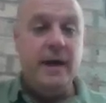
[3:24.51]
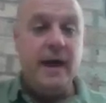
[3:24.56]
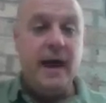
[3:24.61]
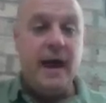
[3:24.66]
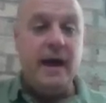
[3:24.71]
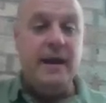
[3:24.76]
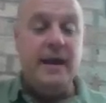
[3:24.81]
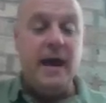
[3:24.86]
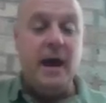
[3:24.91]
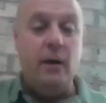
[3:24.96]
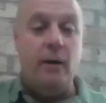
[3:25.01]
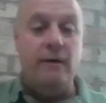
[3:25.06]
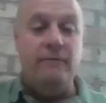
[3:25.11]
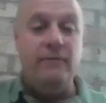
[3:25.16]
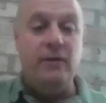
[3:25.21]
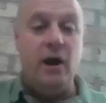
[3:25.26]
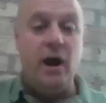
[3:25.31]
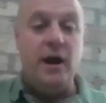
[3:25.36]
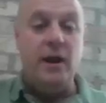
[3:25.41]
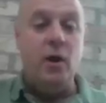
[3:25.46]
and now I've
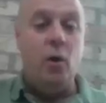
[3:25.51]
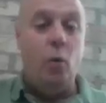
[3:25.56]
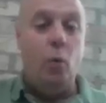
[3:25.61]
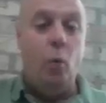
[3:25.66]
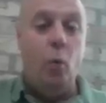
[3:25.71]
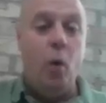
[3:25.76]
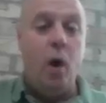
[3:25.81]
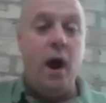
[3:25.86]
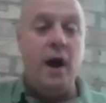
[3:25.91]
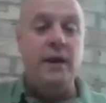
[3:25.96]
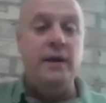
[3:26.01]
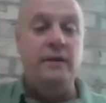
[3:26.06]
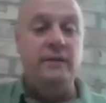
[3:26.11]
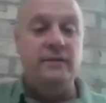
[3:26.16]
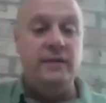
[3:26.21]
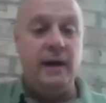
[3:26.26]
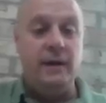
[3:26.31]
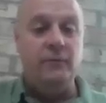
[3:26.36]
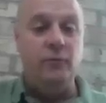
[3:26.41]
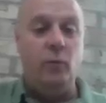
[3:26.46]
got 1
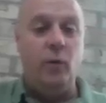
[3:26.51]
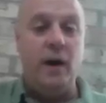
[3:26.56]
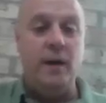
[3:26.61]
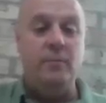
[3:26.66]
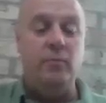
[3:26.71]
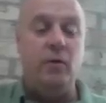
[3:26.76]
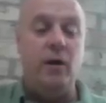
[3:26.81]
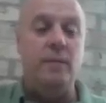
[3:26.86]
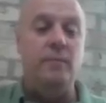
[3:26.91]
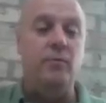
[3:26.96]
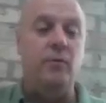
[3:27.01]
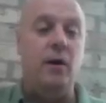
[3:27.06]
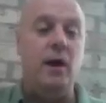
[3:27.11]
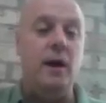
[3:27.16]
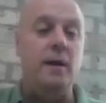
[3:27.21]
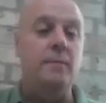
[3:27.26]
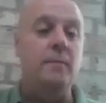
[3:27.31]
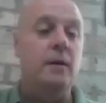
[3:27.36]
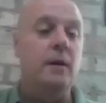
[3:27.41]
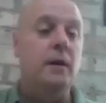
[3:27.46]
times y prime
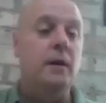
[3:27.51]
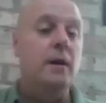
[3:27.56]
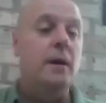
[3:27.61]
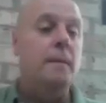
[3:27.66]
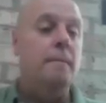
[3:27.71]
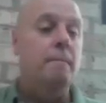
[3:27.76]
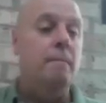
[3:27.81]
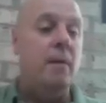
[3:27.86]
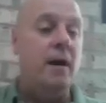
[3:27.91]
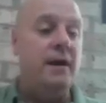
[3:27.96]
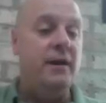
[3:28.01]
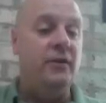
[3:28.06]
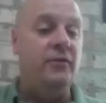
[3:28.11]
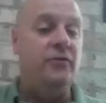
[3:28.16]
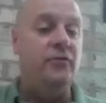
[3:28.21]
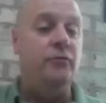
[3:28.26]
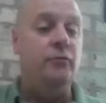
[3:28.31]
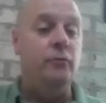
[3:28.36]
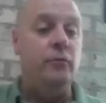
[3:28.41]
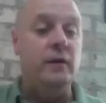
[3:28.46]
prime minus
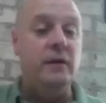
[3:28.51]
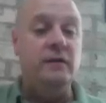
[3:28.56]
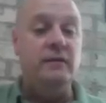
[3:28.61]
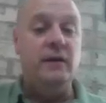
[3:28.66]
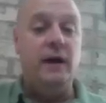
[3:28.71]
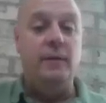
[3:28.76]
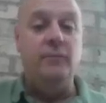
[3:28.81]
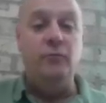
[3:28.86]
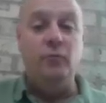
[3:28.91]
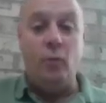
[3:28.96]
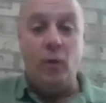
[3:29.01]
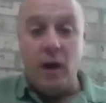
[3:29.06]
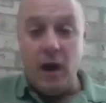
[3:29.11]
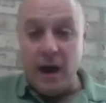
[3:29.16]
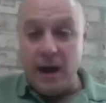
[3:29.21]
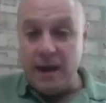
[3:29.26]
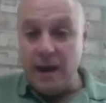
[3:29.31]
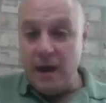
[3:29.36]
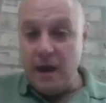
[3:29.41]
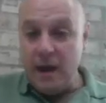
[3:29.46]
3 times
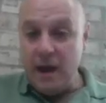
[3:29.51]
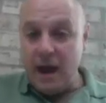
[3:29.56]
y.